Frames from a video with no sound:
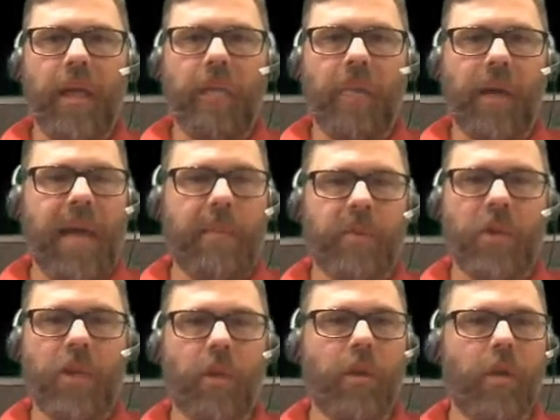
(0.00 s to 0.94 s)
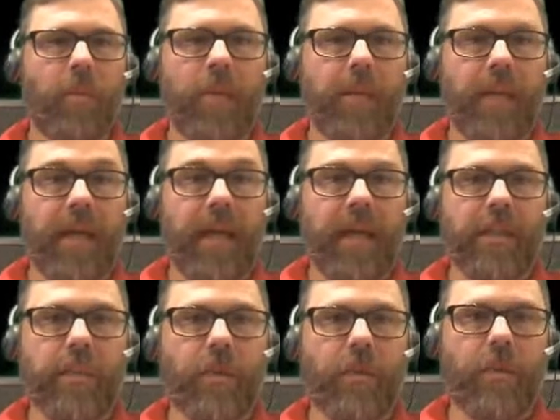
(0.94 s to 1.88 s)
perhaps you know a little bit about
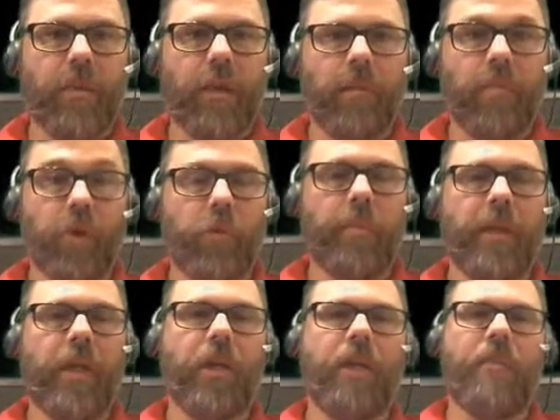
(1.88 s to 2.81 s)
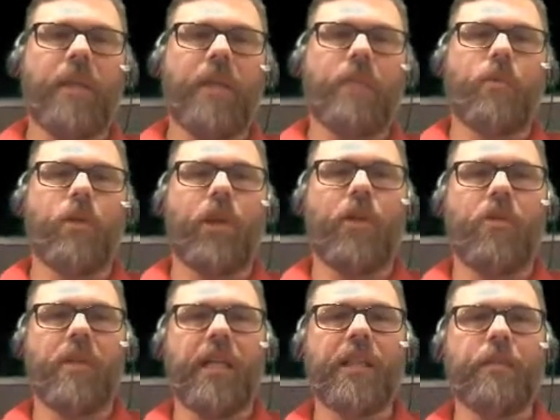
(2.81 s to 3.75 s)
Ansible, which would be good because we're going to
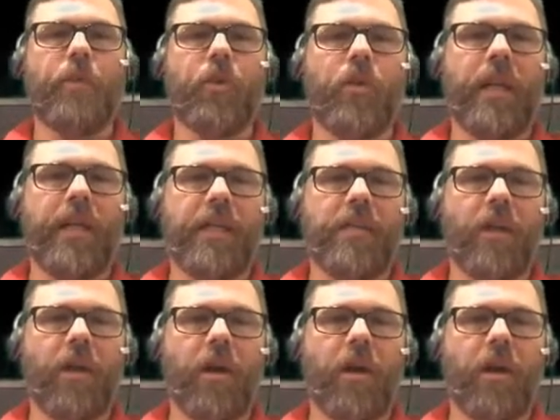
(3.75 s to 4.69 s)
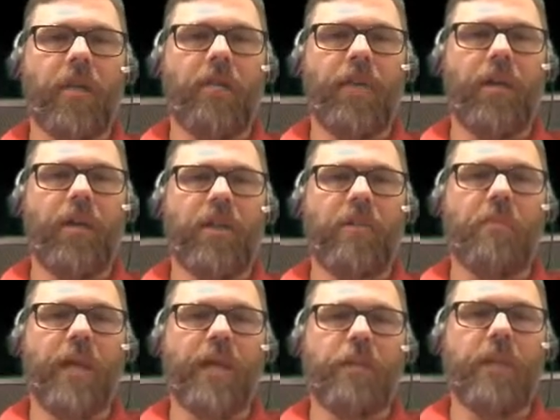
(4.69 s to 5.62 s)
use Ansible as our configuration
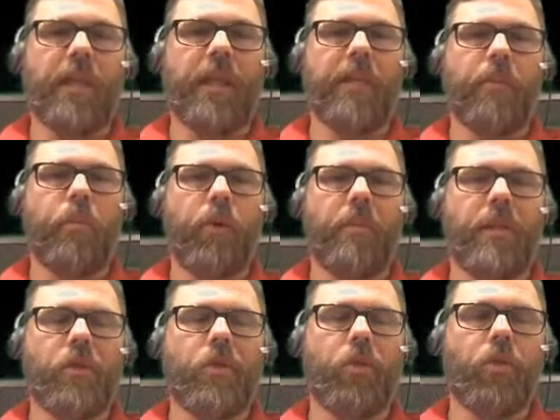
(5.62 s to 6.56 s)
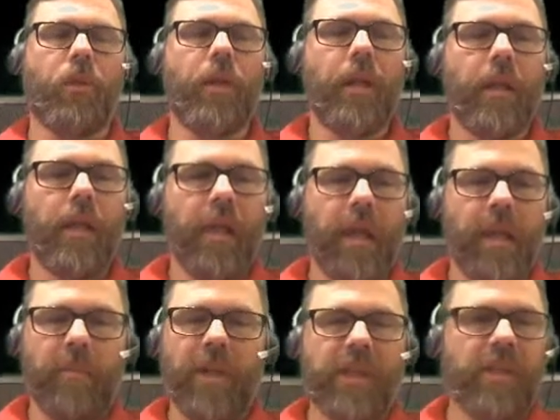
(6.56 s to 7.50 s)
management and deployment tool.
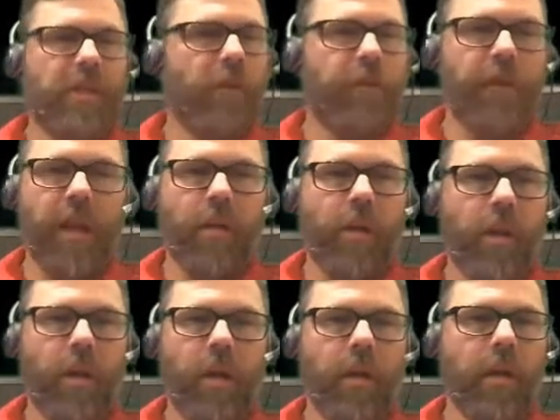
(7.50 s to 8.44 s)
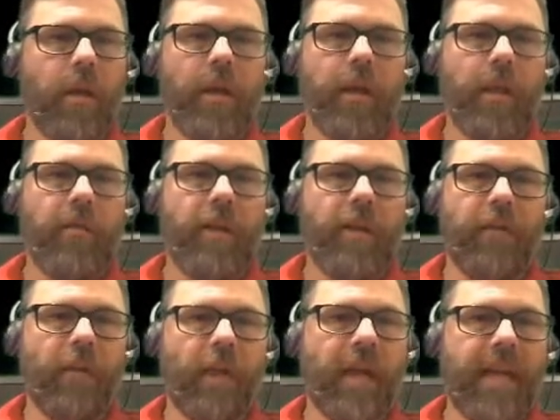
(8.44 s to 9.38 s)
You can still follow along, even if
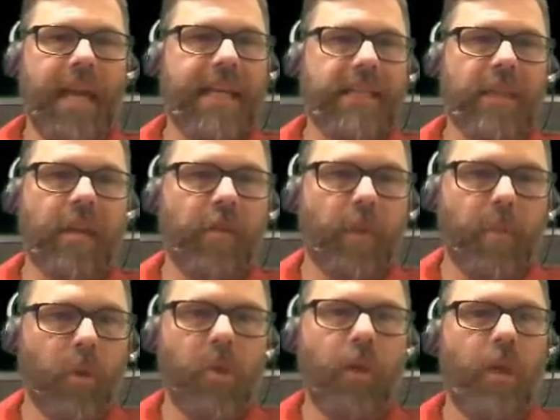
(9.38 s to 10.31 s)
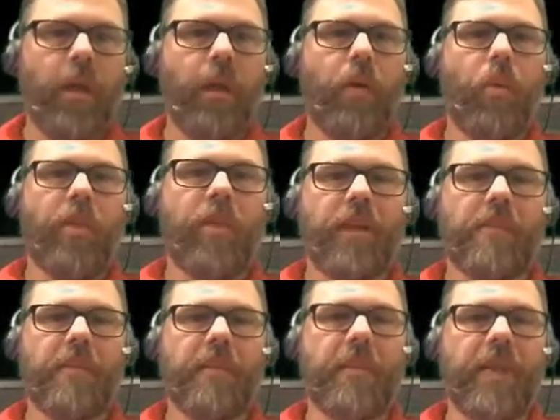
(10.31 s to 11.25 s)
you're not as comfortable with
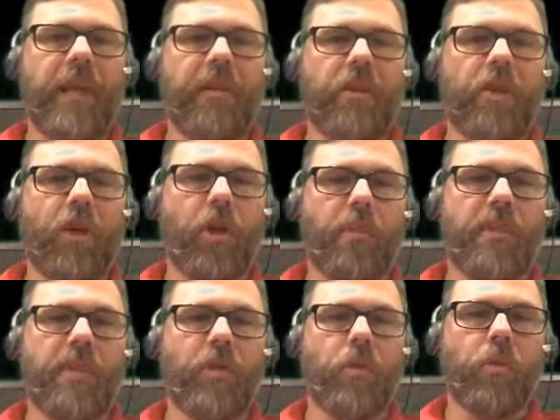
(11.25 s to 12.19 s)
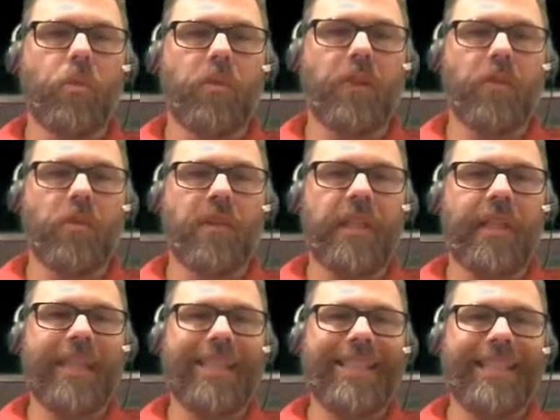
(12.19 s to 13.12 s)
some of the other terms and tools that you'll
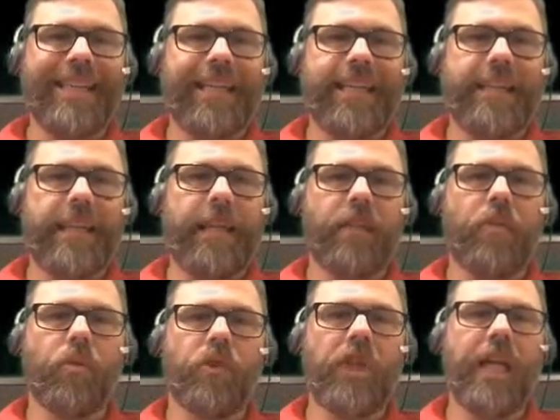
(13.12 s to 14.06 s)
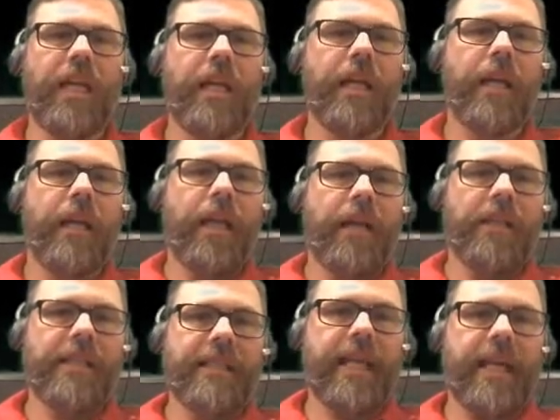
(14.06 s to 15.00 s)
see in the CI/CD toolchain, and
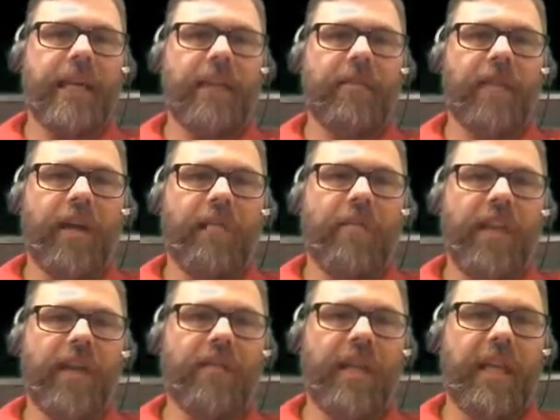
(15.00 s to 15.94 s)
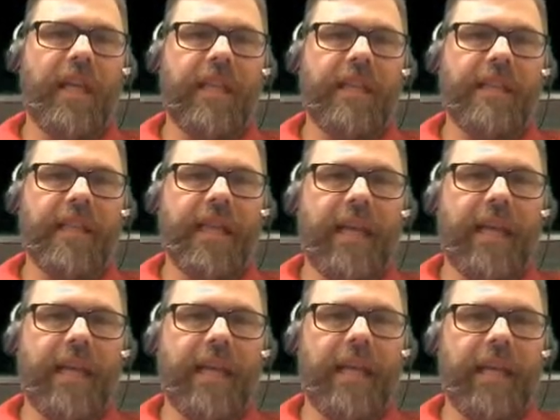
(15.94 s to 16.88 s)
just kind of think of it as
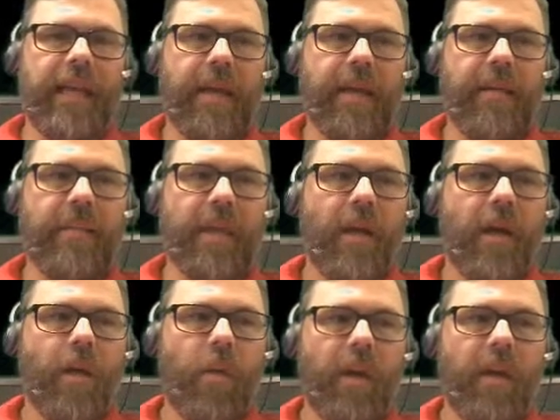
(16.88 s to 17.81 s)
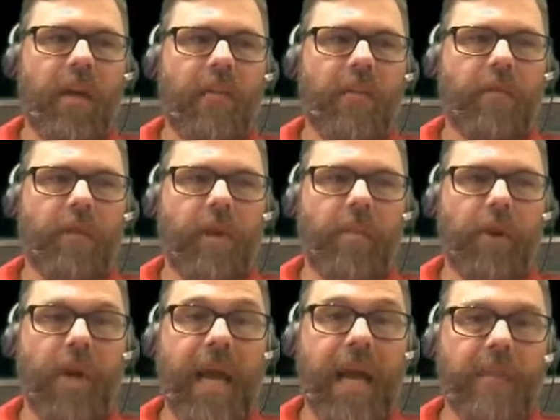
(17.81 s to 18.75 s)
a way of
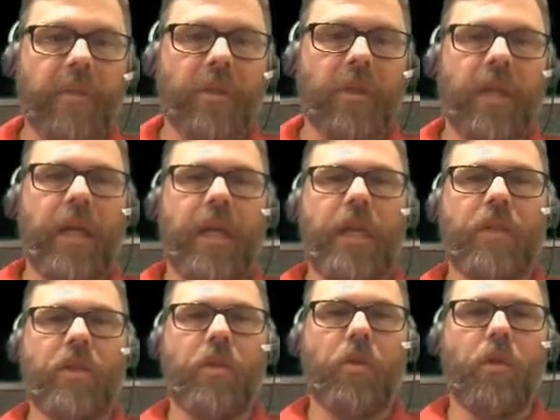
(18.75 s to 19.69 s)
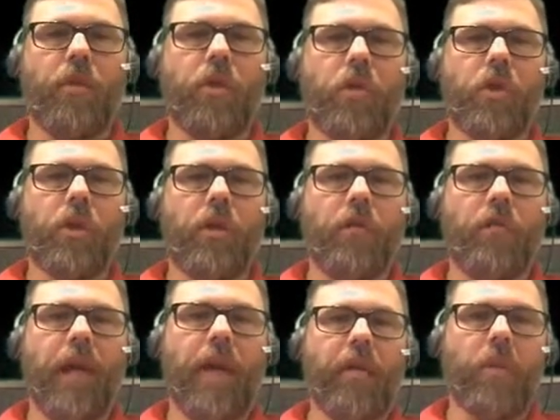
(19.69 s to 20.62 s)
perhaps looking into the future of
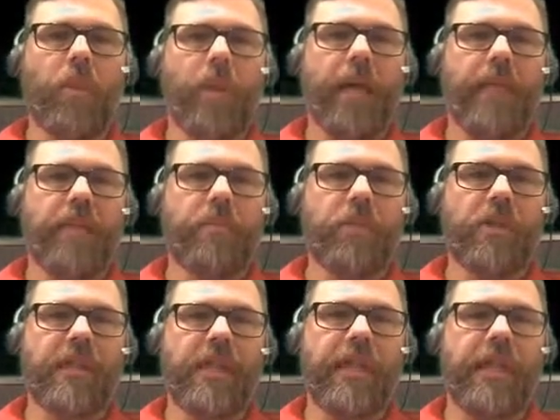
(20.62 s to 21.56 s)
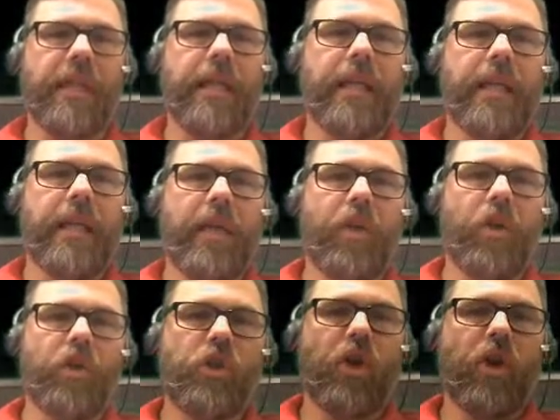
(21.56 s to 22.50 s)
how you would like to proceed in
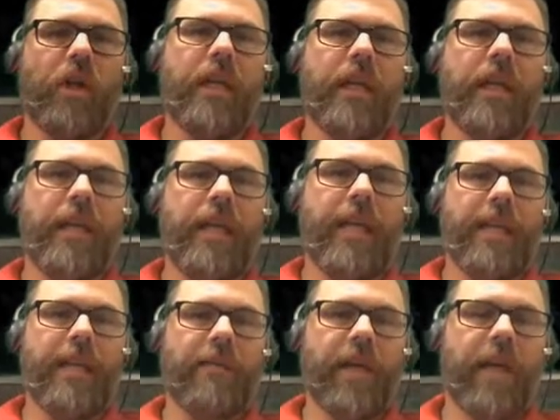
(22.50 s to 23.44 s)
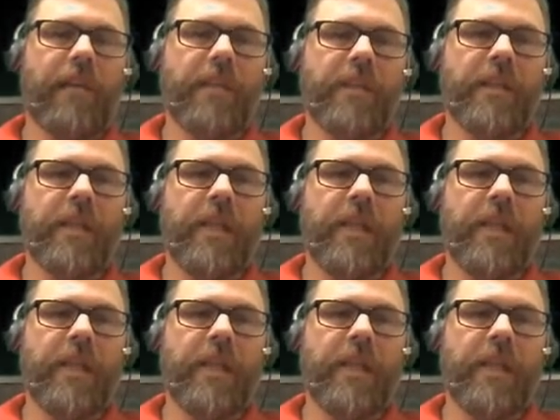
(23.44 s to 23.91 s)
your journey in NetDevOps,